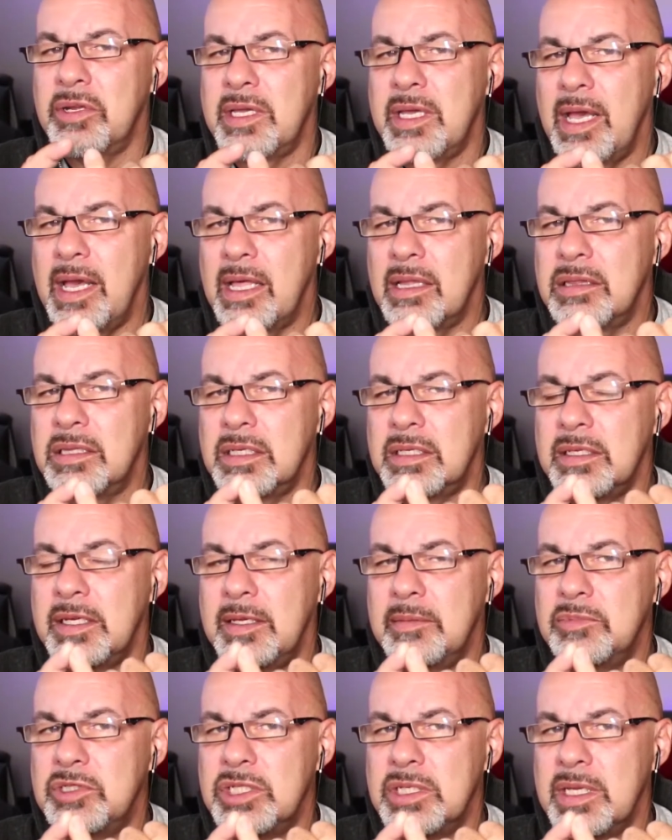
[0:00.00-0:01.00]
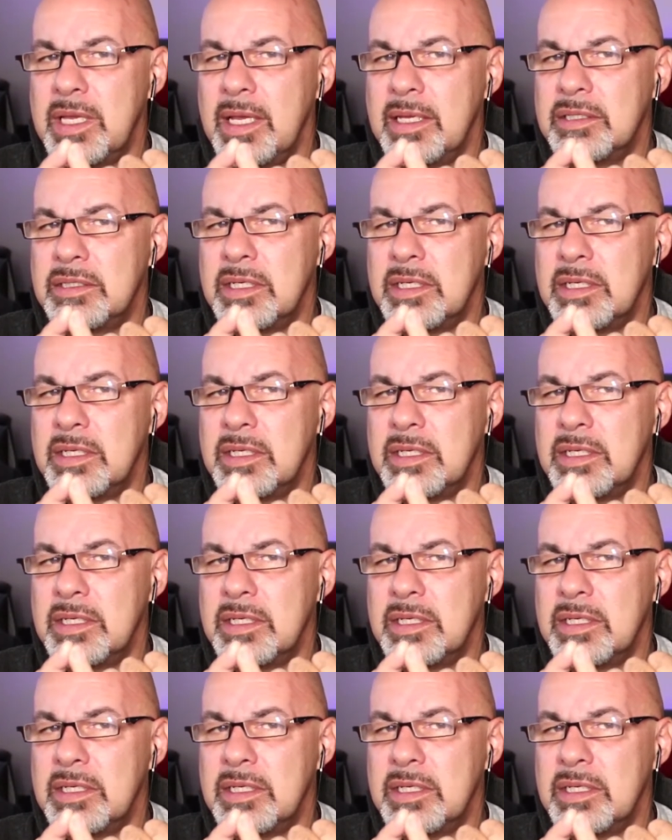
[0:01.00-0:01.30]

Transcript: Catholic named G.K.